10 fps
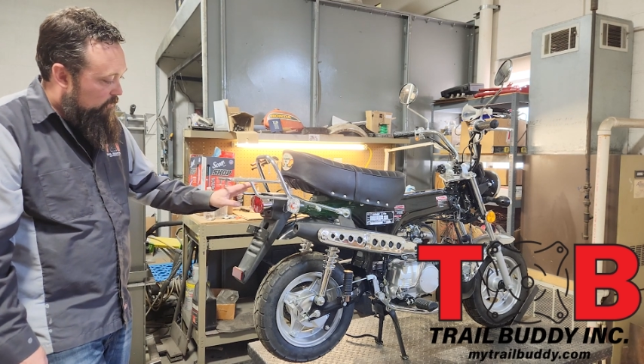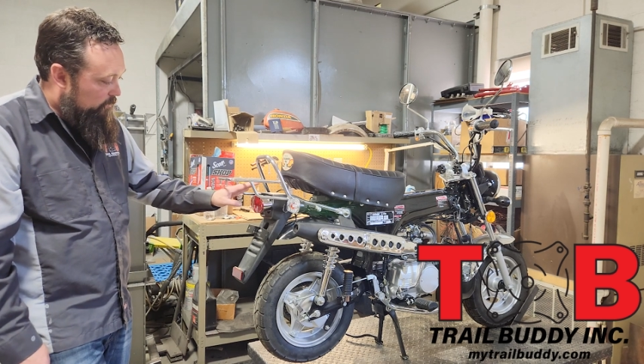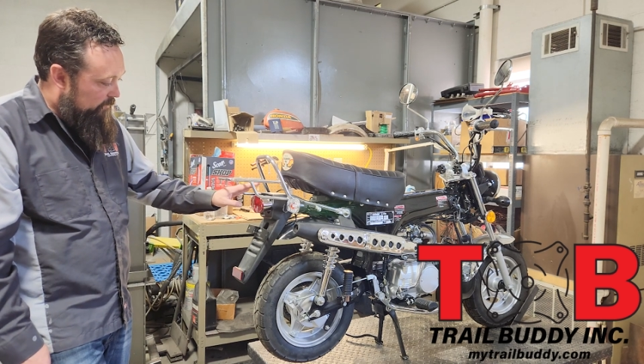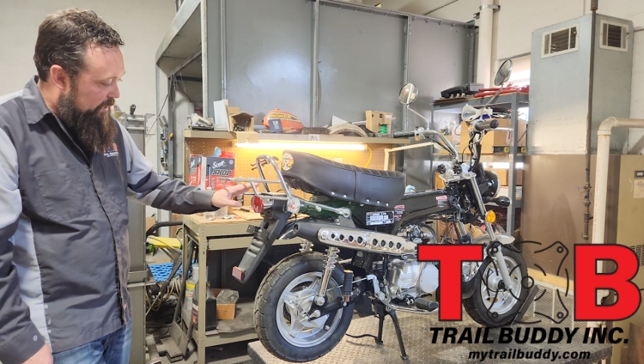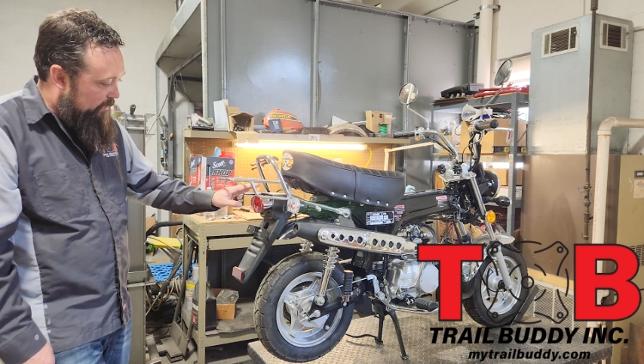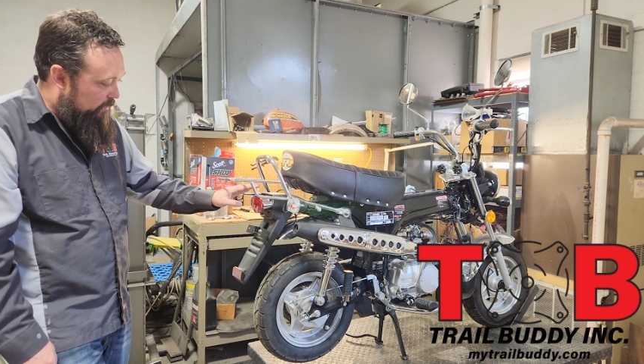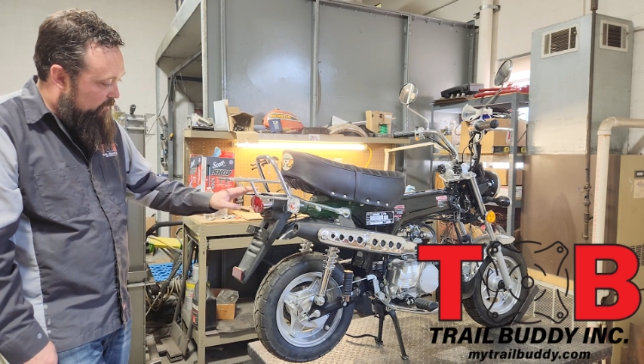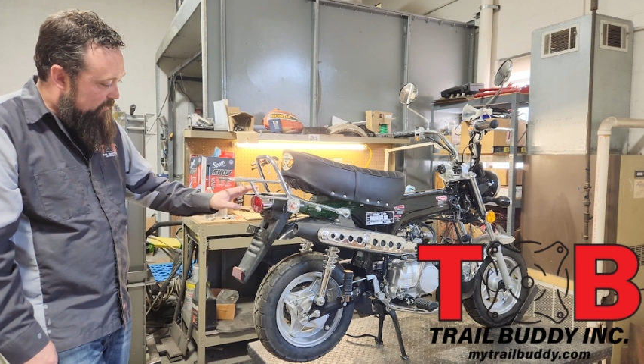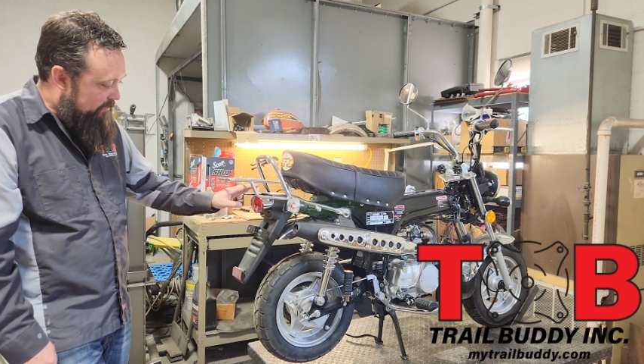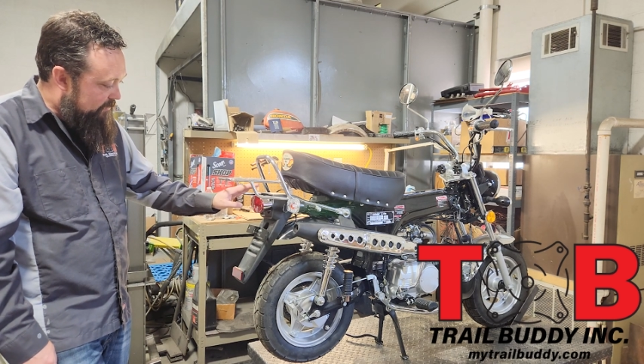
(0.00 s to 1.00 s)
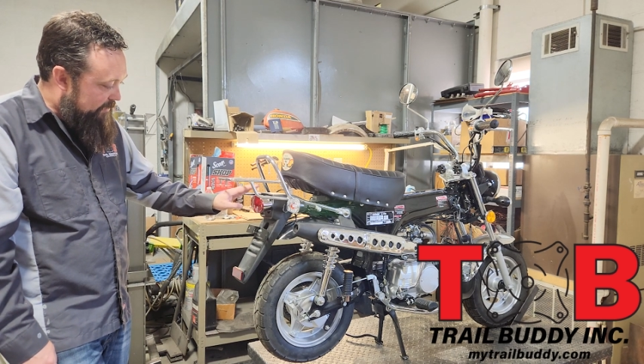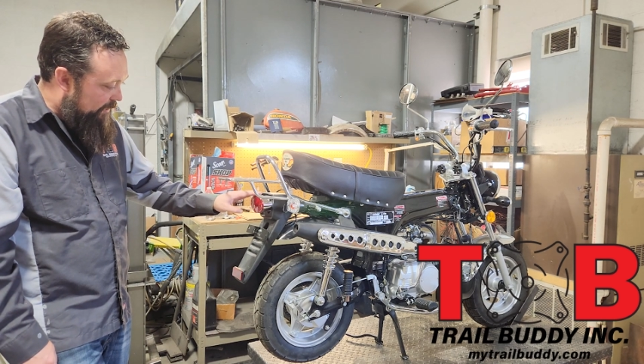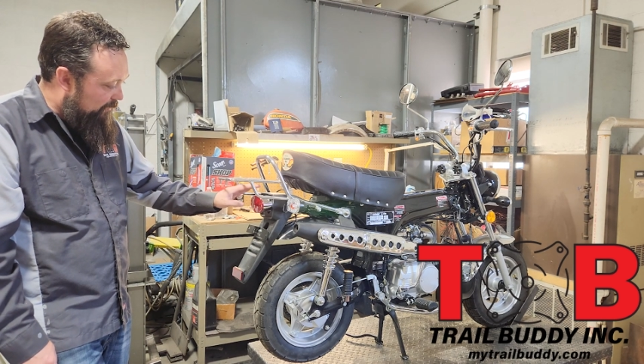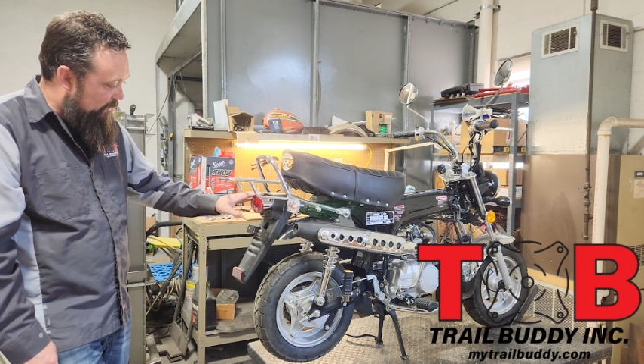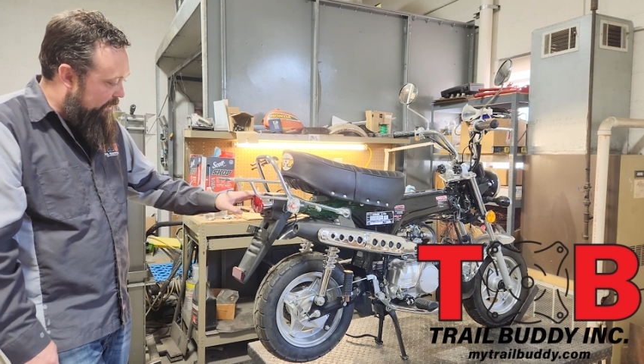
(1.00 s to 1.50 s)
we've got our
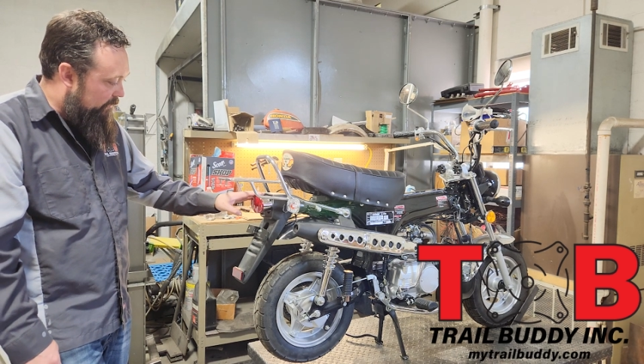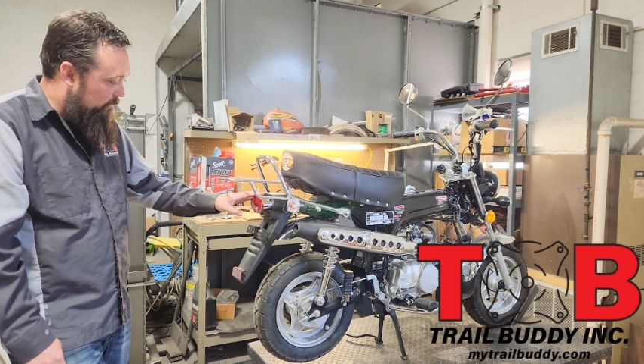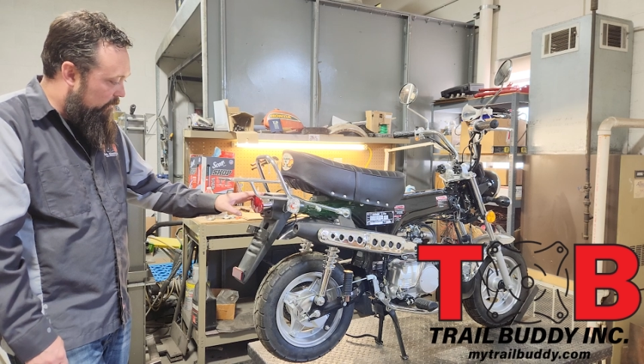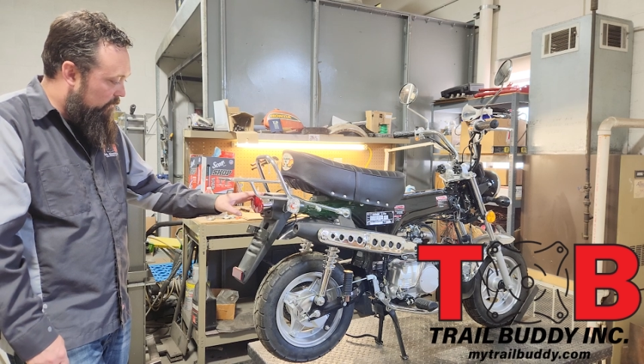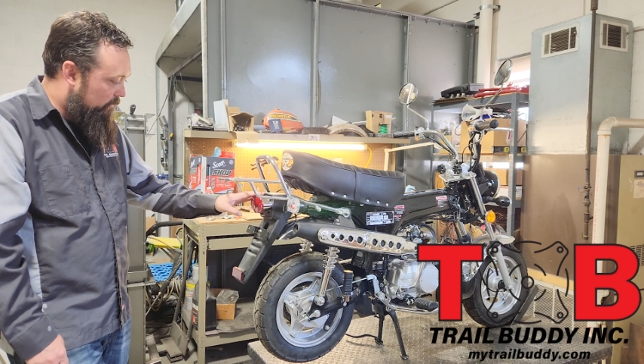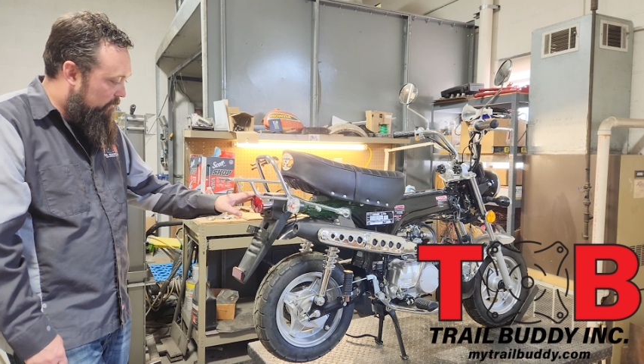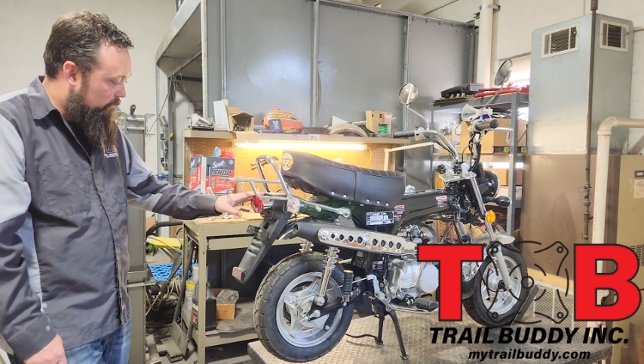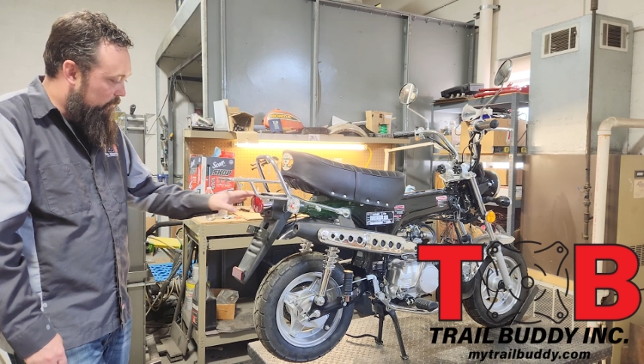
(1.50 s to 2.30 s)
tail light here,